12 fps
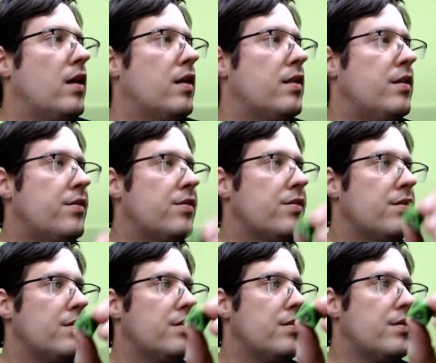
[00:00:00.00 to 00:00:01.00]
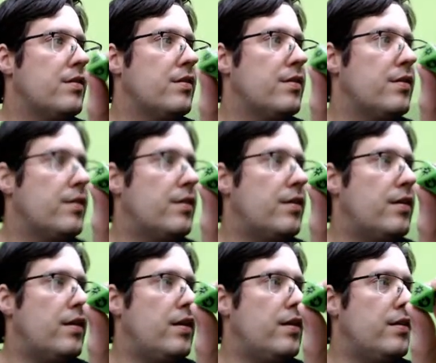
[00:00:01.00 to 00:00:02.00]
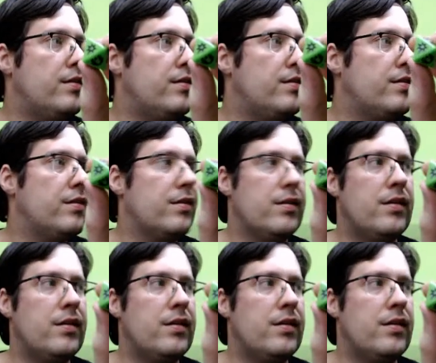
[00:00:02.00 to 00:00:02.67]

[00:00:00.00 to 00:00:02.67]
This is